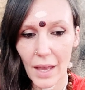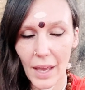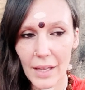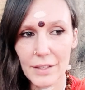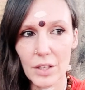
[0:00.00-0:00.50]

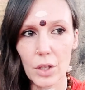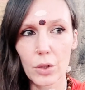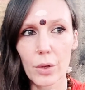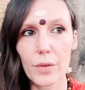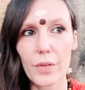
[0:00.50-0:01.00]
And a
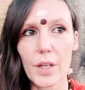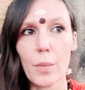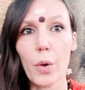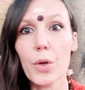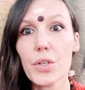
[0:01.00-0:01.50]
lot of the
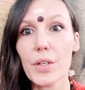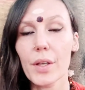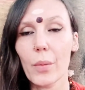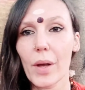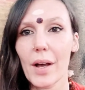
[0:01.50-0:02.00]
emotion
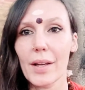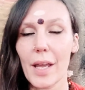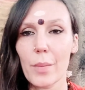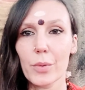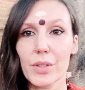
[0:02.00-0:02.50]
that we're
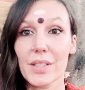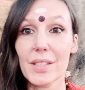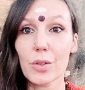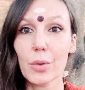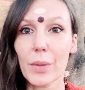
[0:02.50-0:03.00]
unable to
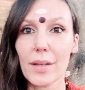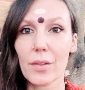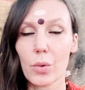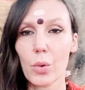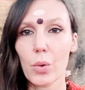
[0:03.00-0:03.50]
deal
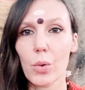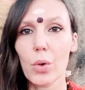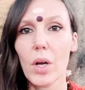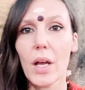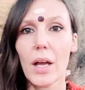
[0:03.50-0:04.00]
with or